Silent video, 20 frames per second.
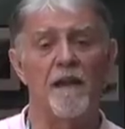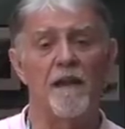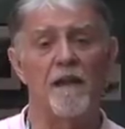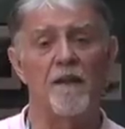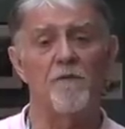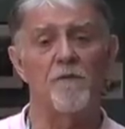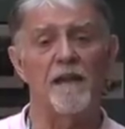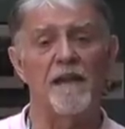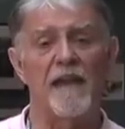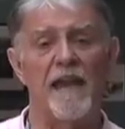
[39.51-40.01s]

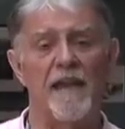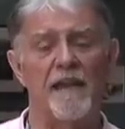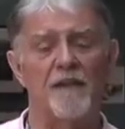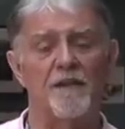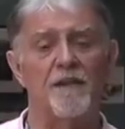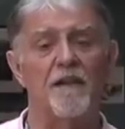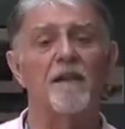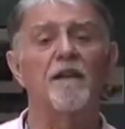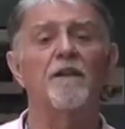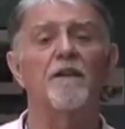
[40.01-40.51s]
Here in
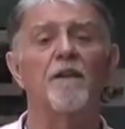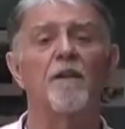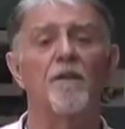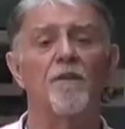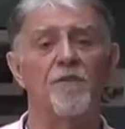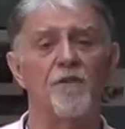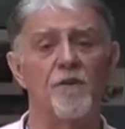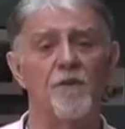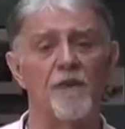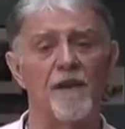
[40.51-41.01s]
Canada,
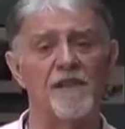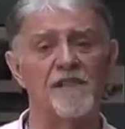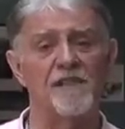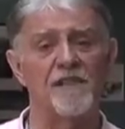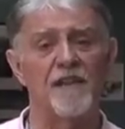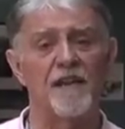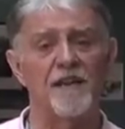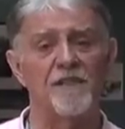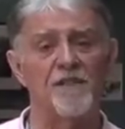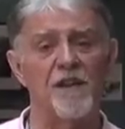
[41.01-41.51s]
there is
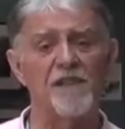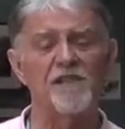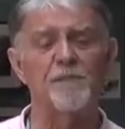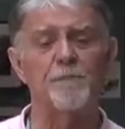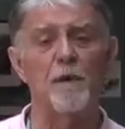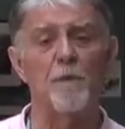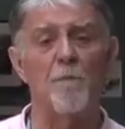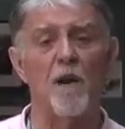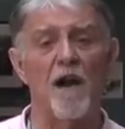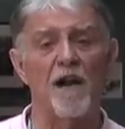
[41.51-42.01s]
an
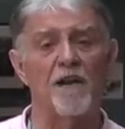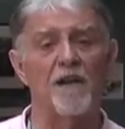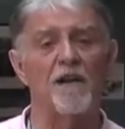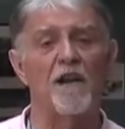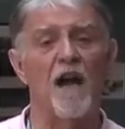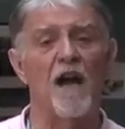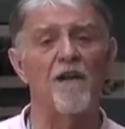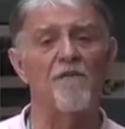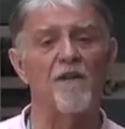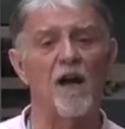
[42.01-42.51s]
addressable market
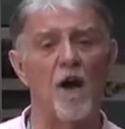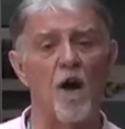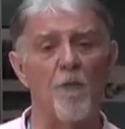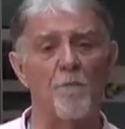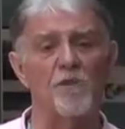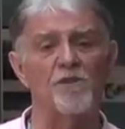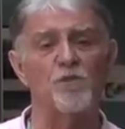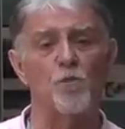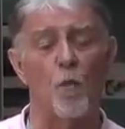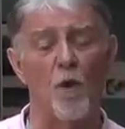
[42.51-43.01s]
of
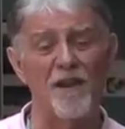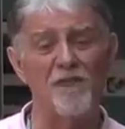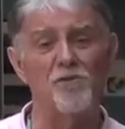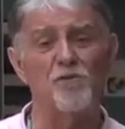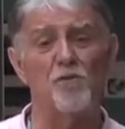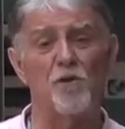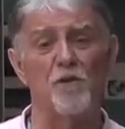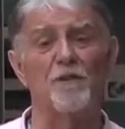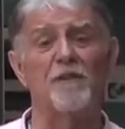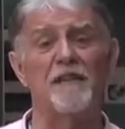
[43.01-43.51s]
almost $1
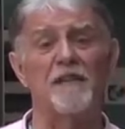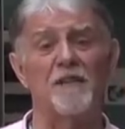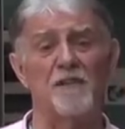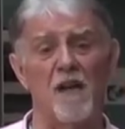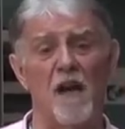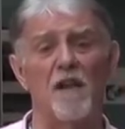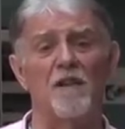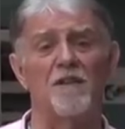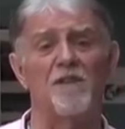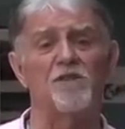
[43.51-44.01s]
trillion
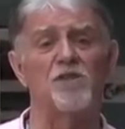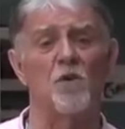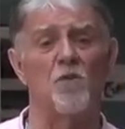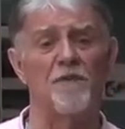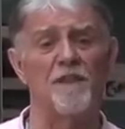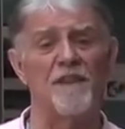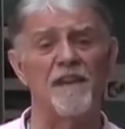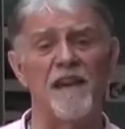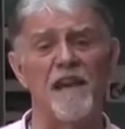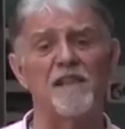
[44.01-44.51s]

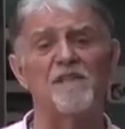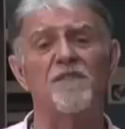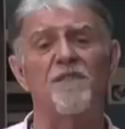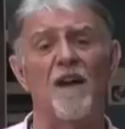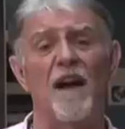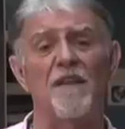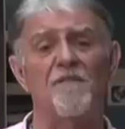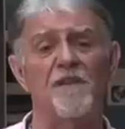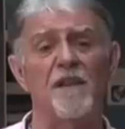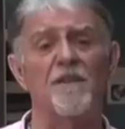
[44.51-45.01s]
over the next
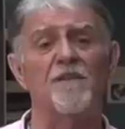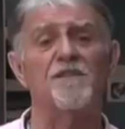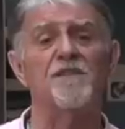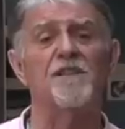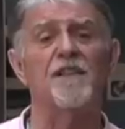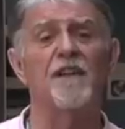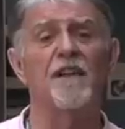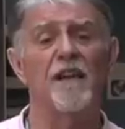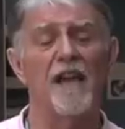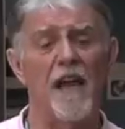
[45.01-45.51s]
5
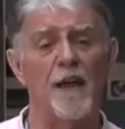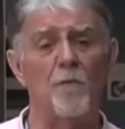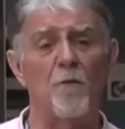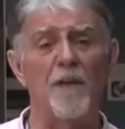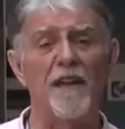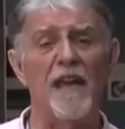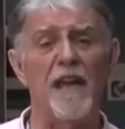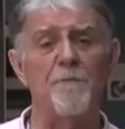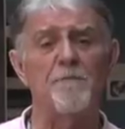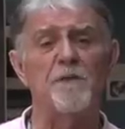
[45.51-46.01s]
years, and
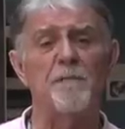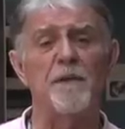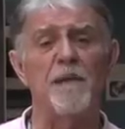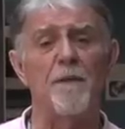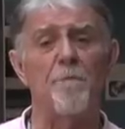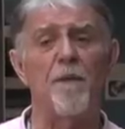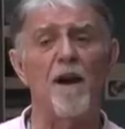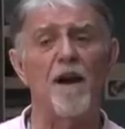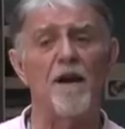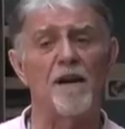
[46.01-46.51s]
we aim to be
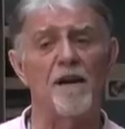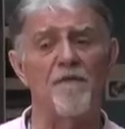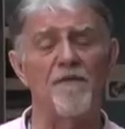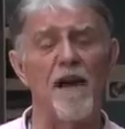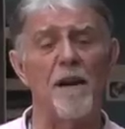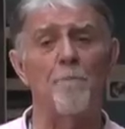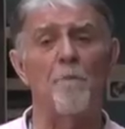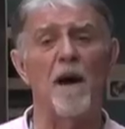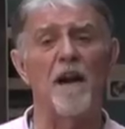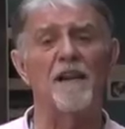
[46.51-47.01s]
a part of
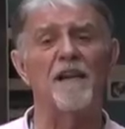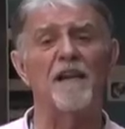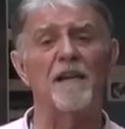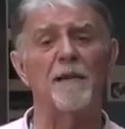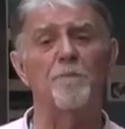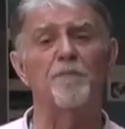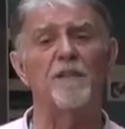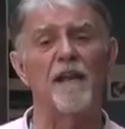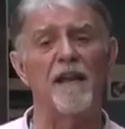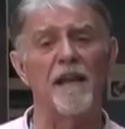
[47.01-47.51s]
that
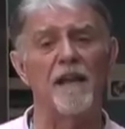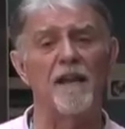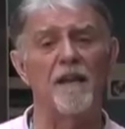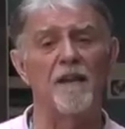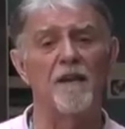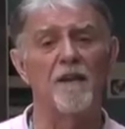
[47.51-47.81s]
marketing play.